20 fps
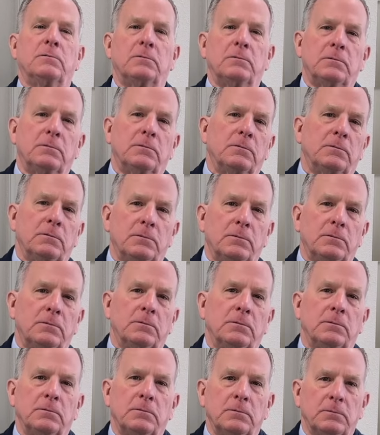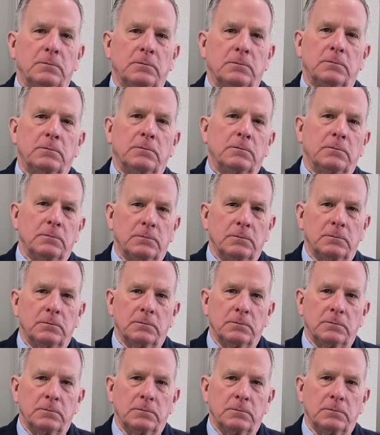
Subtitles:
Nothing is said.